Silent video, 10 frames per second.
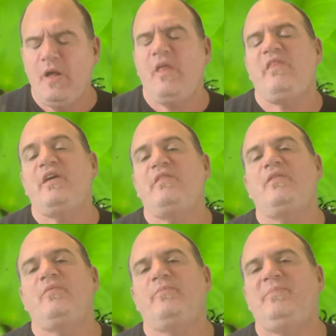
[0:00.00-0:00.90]

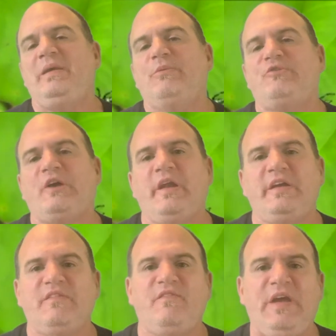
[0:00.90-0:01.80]
Then people try to
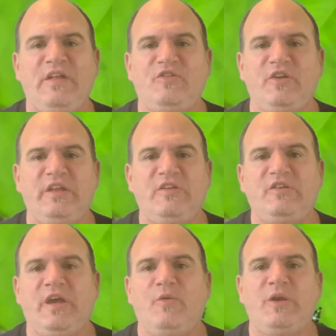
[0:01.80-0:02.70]
get fancy and they
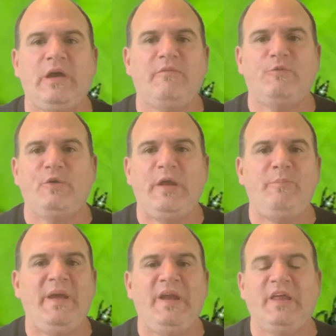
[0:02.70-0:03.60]
say, I want to have a red
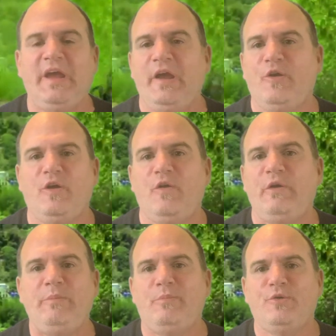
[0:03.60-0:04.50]
Malay or a
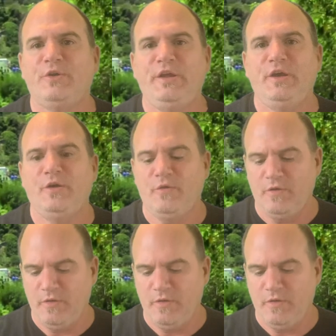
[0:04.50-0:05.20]
red Borneo.